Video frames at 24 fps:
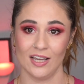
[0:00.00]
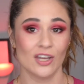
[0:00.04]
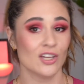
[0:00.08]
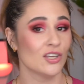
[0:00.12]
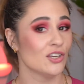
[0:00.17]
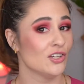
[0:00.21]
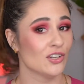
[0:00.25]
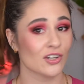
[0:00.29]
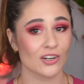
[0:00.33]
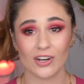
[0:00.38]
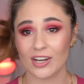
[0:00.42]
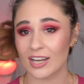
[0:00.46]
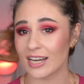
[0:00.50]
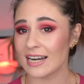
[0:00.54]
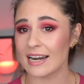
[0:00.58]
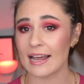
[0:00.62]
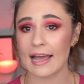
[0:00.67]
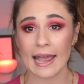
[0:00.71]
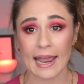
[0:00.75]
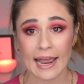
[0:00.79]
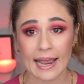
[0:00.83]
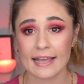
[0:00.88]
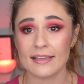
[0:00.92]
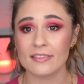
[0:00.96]
You're gonna
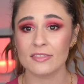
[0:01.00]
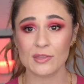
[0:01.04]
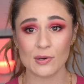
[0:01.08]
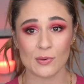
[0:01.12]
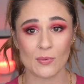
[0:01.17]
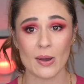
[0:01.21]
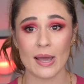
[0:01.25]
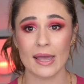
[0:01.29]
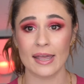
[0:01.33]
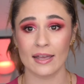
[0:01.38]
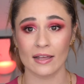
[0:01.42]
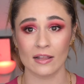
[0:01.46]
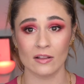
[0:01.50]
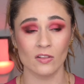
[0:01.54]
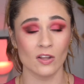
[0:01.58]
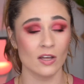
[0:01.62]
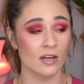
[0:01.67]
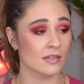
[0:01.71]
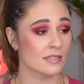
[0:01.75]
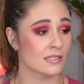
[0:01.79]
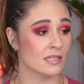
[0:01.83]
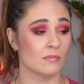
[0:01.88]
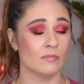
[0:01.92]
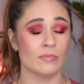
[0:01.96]
hate the way it
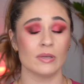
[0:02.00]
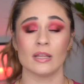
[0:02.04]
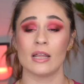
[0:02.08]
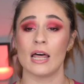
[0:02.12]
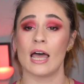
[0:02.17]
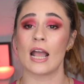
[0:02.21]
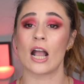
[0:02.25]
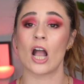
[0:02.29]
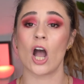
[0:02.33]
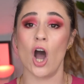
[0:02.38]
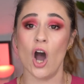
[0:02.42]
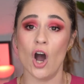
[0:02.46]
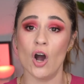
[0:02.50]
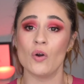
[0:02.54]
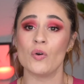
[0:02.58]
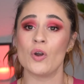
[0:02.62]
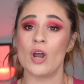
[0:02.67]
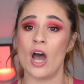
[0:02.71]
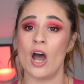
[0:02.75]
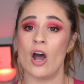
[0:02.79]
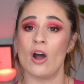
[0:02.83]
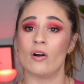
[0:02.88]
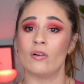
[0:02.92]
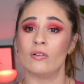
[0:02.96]
looks and be like, oh
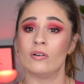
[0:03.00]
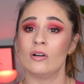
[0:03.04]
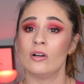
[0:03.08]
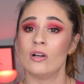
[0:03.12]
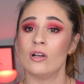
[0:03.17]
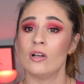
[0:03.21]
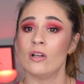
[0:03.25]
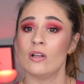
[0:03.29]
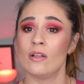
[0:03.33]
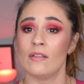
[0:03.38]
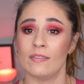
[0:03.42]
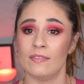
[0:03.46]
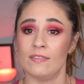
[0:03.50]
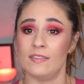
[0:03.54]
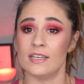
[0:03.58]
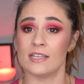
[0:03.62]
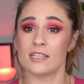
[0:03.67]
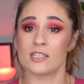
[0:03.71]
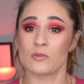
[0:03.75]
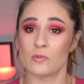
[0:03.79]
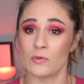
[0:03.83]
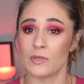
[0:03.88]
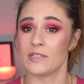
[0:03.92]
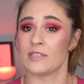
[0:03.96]
no,
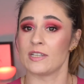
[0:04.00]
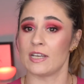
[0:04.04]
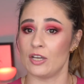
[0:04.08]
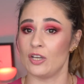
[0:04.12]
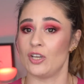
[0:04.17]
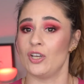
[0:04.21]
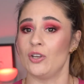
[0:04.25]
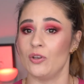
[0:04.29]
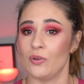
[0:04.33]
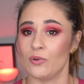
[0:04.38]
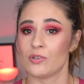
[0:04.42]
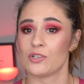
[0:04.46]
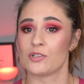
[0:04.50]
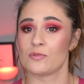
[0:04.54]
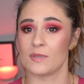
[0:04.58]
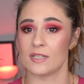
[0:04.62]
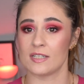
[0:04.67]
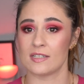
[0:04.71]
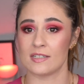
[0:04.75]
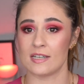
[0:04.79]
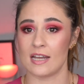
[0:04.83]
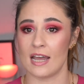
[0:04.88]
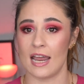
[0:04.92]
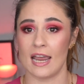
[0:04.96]
this was a huge
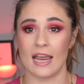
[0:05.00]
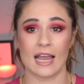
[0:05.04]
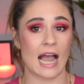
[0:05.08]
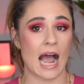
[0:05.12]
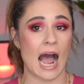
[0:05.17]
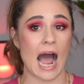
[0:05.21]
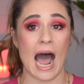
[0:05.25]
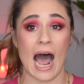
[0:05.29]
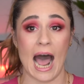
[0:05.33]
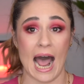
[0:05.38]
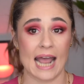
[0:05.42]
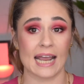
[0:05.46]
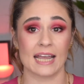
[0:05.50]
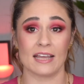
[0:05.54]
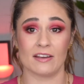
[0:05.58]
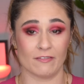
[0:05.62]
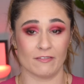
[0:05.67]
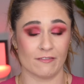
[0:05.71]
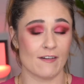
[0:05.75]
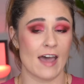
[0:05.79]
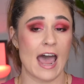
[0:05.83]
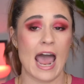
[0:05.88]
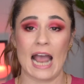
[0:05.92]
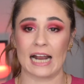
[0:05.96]
mistake. I,
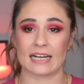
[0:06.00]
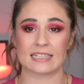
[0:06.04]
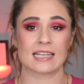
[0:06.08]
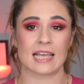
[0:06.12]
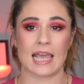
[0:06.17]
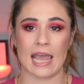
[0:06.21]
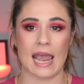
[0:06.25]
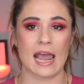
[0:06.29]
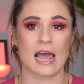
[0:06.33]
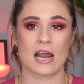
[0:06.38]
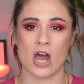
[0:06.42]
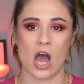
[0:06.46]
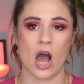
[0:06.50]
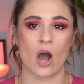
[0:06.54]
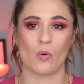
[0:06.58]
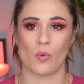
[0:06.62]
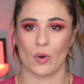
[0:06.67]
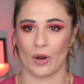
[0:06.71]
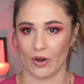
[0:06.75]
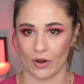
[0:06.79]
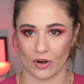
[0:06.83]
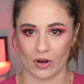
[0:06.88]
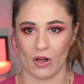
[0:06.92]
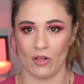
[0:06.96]
fact, cannot
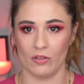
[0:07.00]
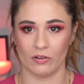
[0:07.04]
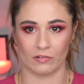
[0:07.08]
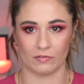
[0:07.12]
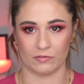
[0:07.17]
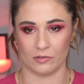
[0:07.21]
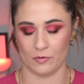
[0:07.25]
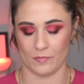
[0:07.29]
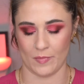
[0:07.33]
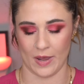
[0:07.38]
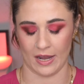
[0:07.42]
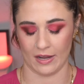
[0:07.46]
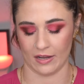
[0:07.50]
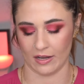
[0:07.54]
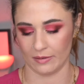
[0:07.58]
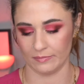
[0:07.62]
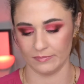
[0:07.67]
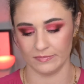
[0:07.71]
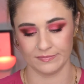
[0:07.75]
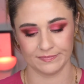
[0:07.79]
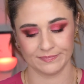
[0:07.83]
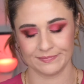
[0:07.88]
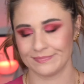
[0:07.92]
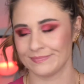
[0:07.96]
wear colorful
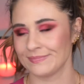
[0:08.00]
makeup.